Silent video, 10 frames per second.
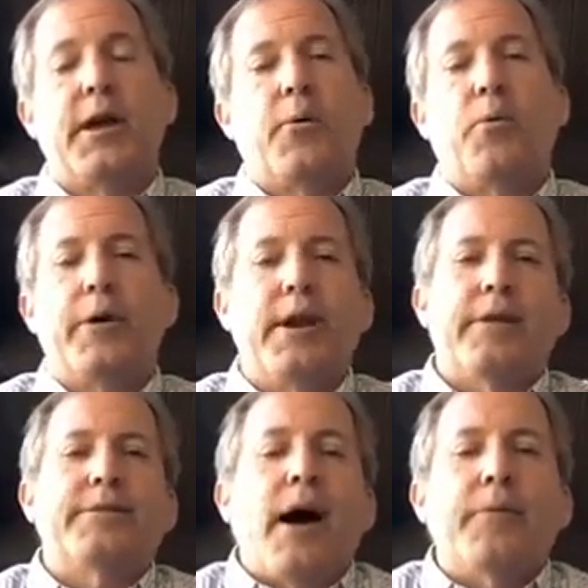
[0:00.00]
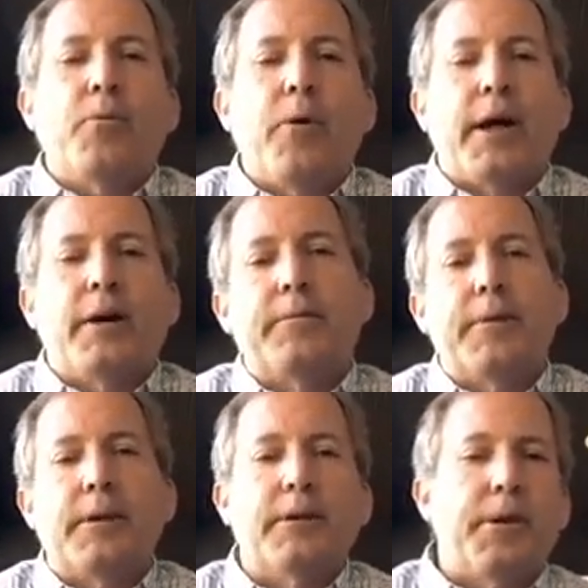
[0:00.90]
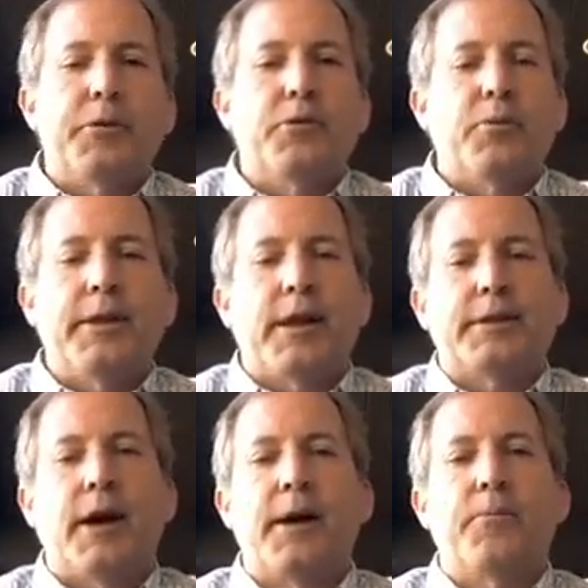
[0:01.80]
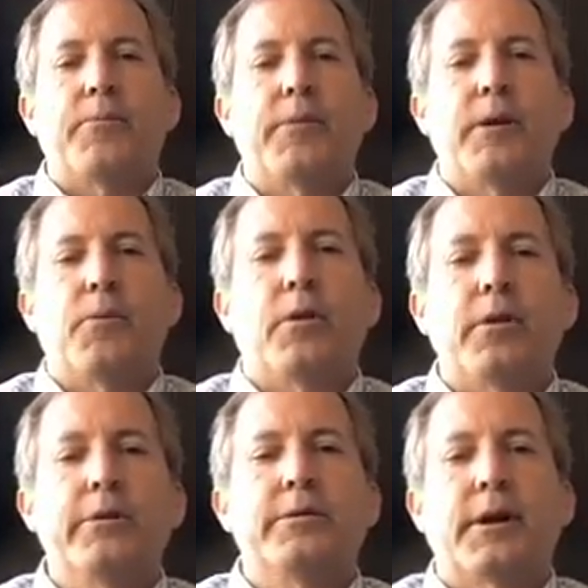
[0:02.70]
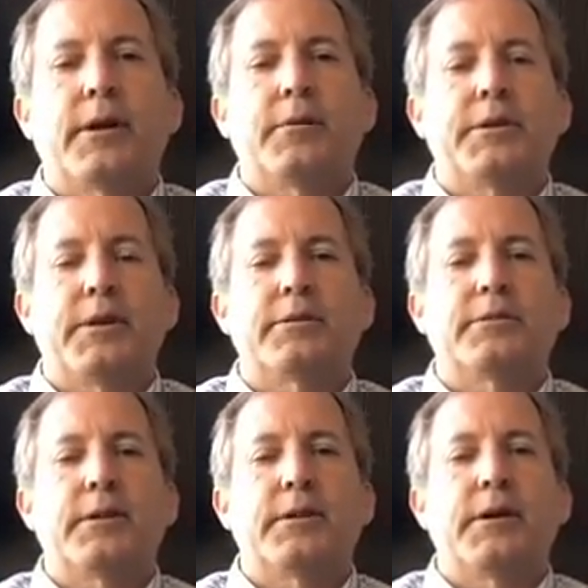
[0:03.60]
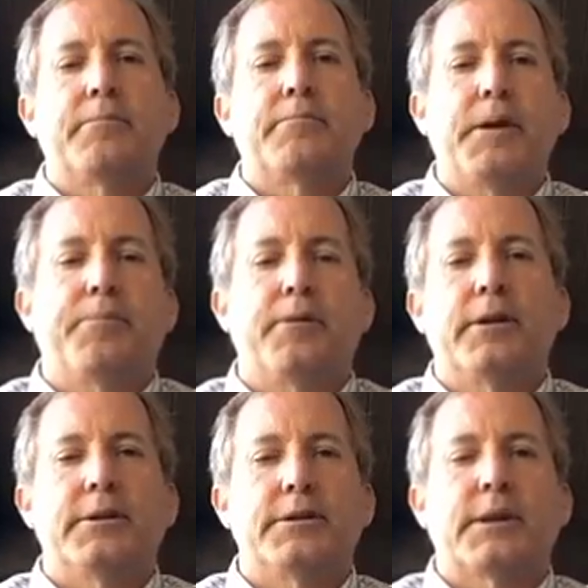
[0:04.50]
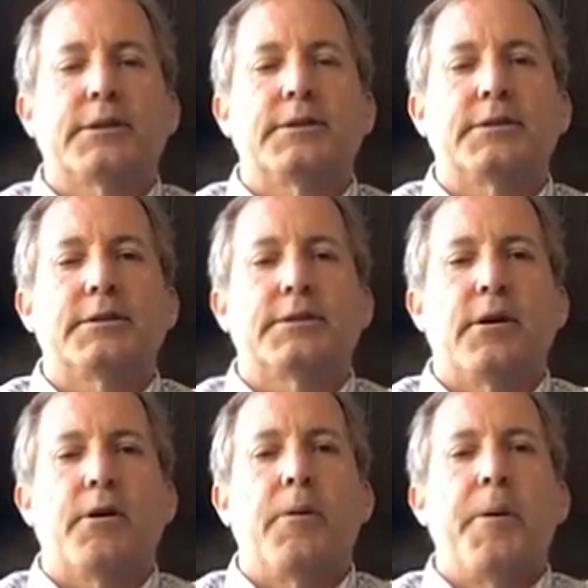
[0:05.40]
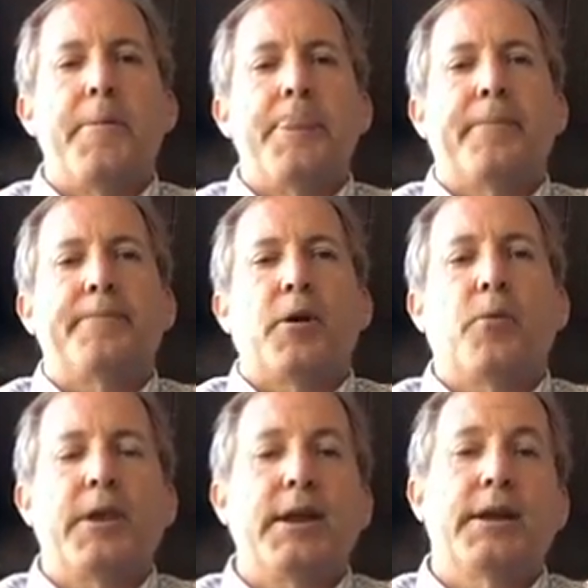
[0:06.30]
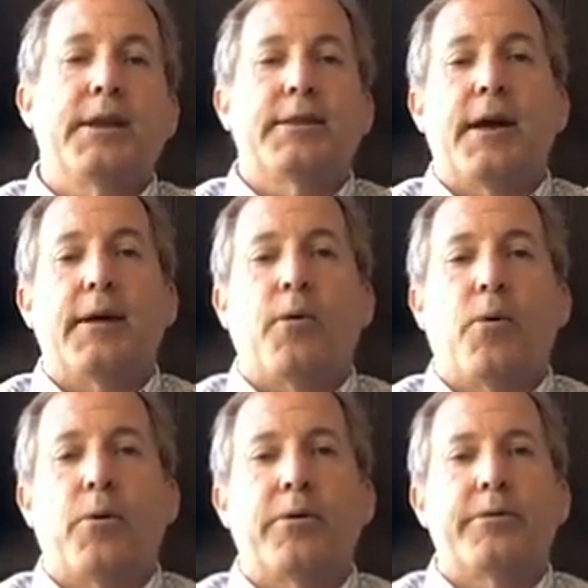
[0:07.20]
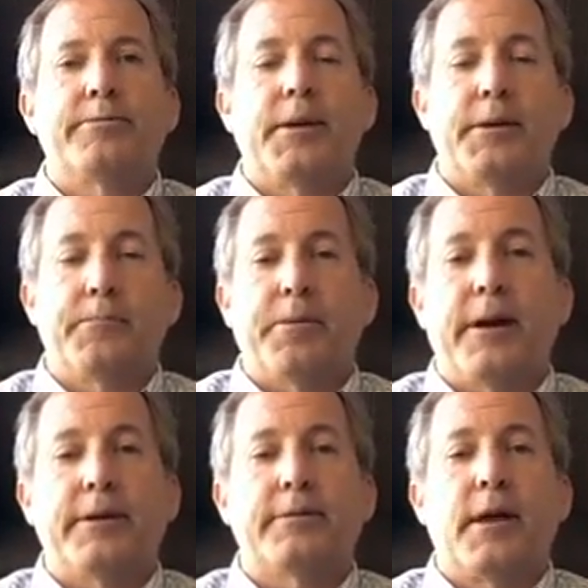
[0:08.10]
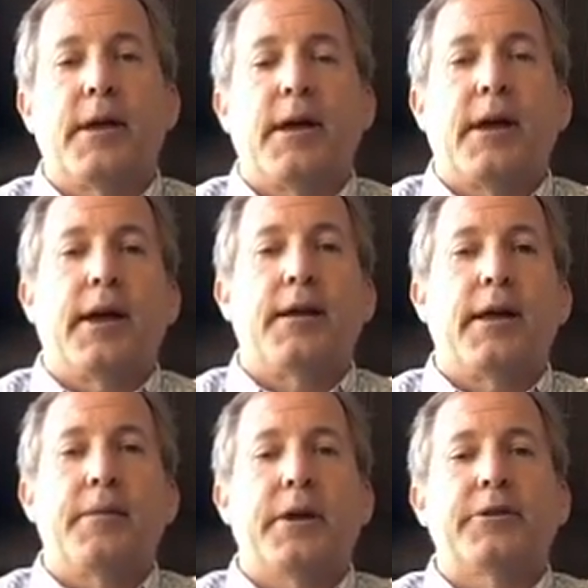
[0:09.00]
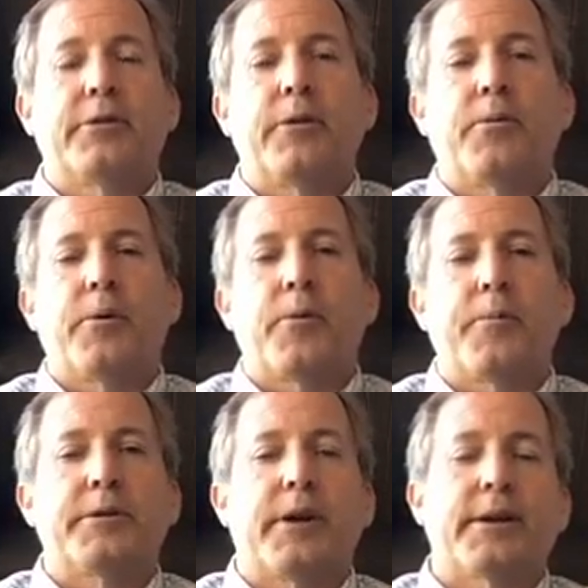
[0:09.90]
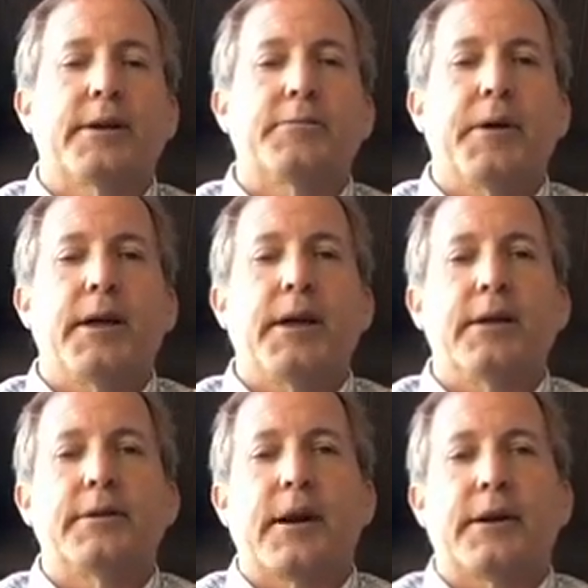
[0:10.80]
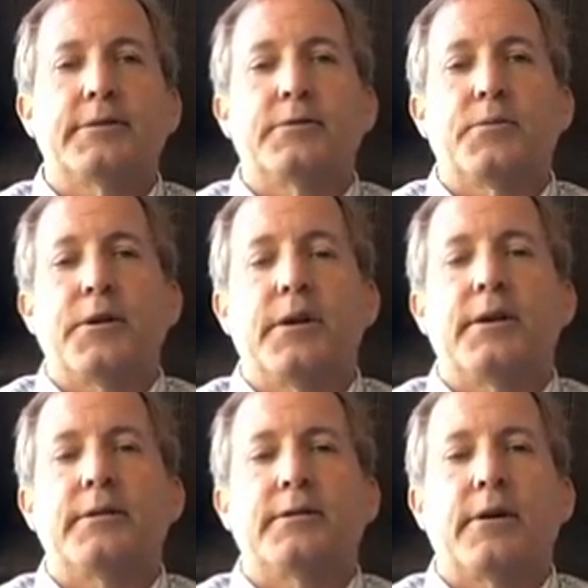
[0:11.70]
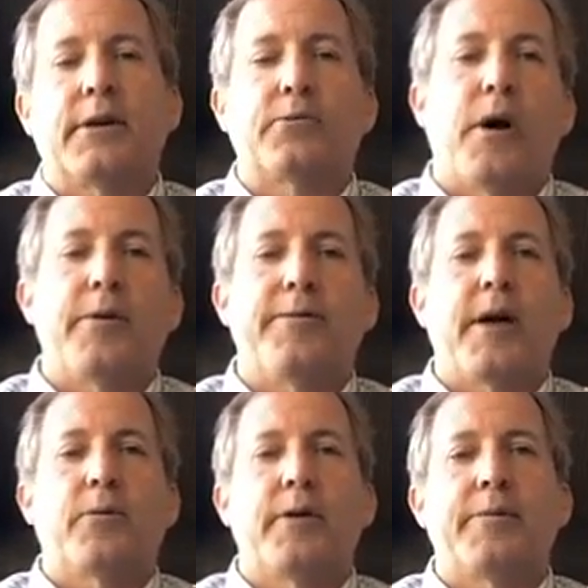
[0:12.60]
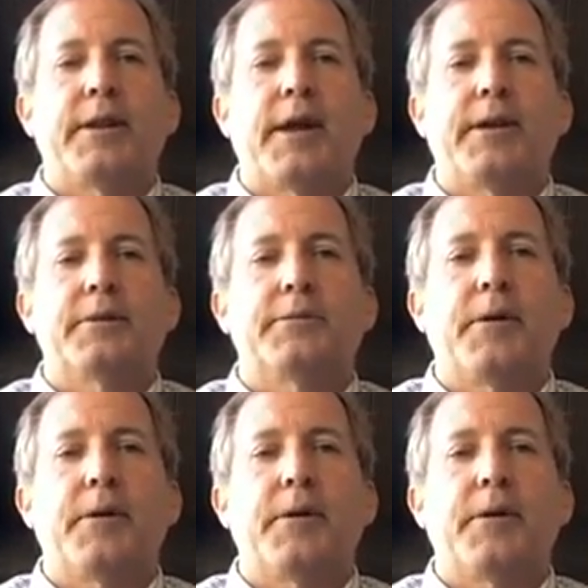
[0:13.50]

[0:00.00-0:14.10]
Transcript: Well, we didn't have time to wait. In between that time, we're losing potentially people in Texas. And so we needed to get that order in place and make sure that we were protecting as many Texans as we could. And so that's why we filed the writ of mandamus.